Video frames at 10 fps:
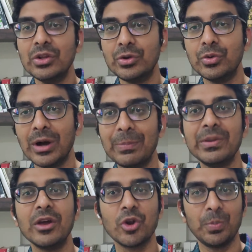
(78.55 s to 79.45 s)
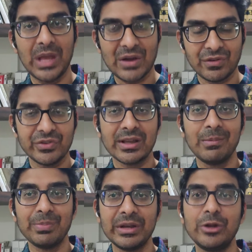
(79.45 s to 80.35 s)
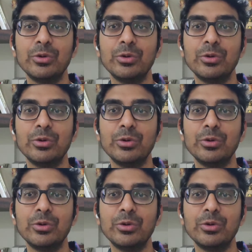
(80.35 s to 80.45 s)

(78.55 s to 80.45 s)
to appear on behalf of the company to